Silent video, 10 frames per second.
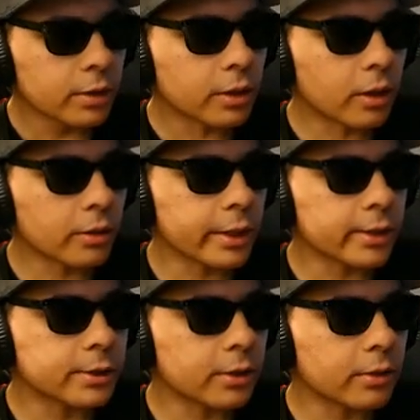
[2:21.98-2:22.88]

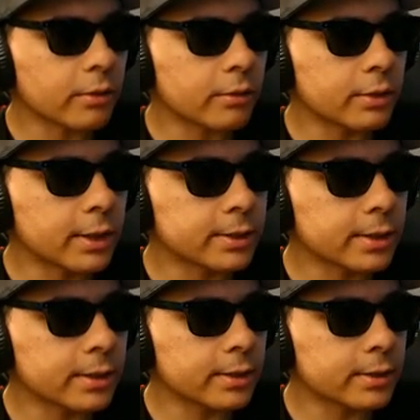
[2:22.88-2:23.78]
okay, so this
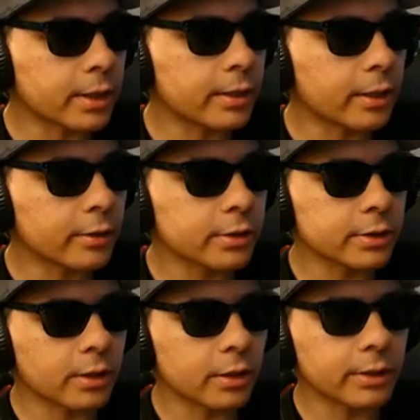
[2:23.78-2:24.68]
is another
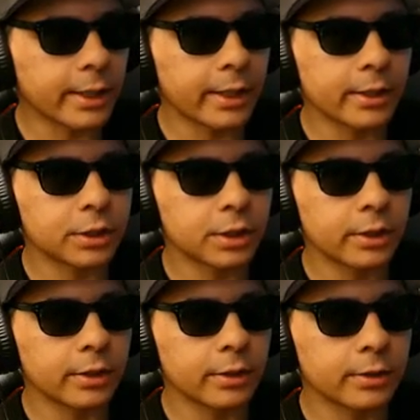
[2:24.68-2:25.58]
song that
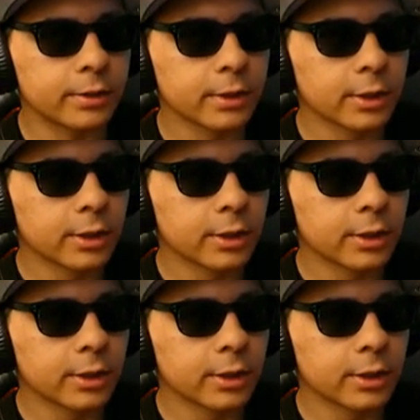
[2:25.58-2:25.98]
she's